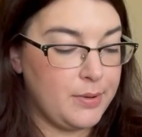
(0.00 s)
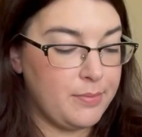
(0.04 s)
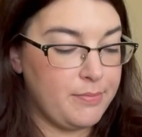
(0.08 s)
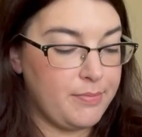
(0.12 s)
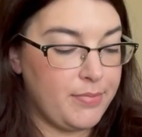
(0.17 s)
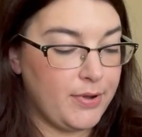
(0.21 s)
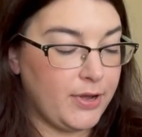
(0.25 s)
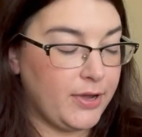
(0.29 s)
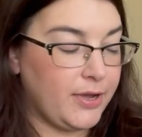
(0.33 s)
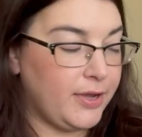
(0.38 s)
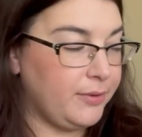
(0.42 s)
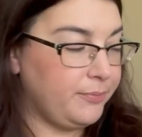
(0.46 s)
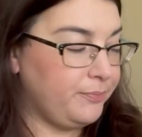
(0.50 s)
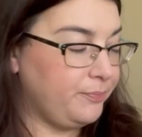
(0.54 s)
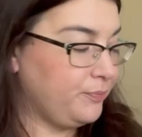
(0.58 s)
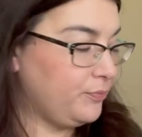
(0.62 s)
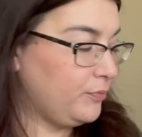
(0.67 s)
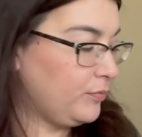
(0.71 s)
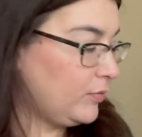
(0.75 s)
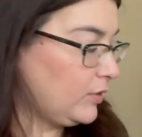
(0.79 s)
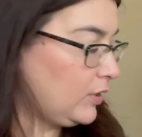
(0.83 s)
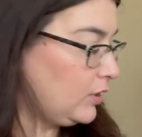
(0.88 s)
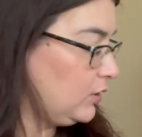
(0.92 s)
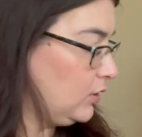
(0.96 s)
but
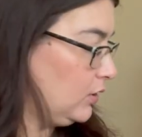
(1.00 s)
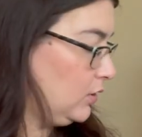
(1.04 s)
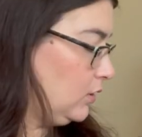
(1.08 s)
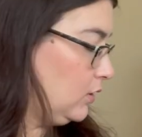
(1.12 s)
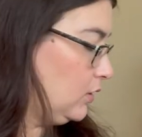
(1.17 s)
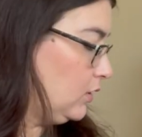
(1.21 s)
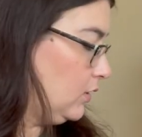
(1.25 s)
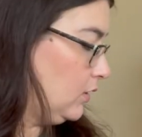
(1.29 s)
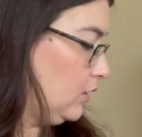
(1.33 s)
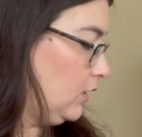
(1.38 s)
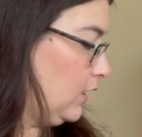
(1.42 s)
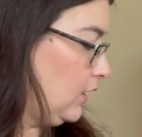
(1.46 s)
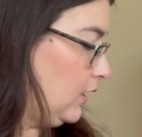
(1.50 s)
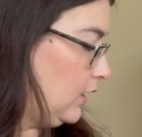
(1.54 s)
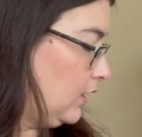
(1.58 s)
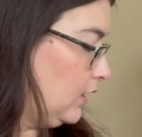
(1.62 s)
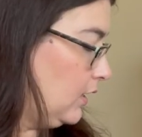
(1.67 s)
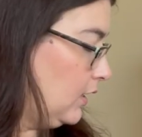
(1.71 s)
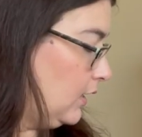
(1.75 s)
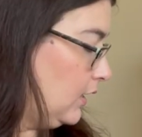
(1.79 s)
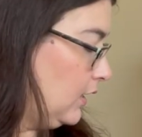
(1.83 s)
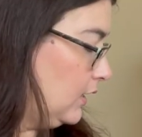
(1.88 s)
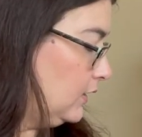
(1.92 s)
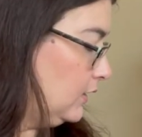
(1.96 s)

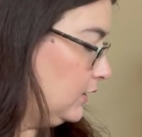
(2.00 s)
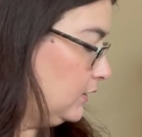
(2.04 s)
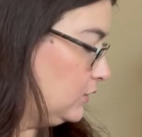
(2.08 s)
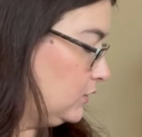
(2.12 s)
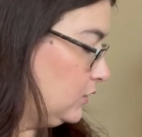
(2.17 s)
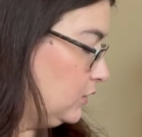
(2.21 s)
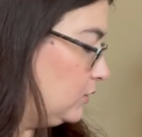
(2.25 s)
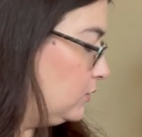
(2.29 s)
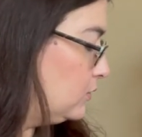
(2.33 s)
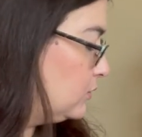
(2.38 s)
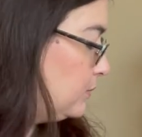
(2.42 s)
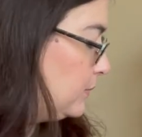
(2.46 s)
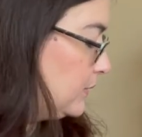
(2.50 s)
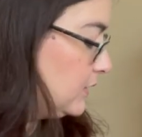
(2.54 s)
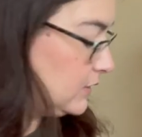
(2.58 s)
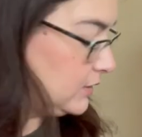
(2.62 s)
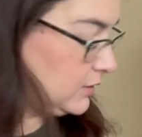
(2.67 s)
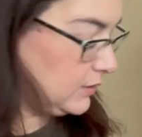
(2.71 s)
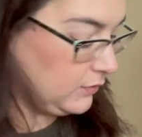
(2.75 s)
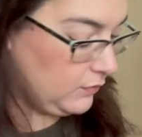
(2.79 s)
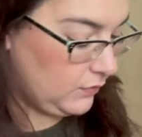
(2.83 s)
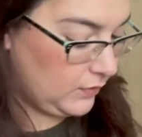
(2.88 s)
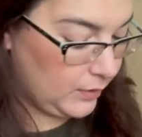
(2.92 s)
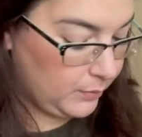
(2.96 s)
I need to use my
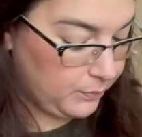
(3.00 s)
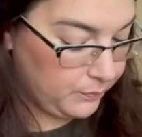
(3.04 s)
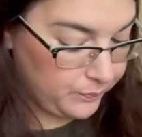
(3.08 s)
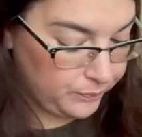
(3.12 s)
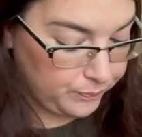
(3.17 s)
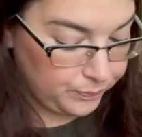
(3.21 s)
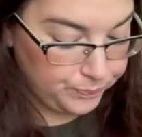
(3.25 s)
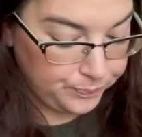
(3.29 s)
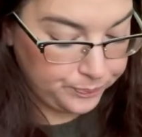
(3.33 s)
stuff up.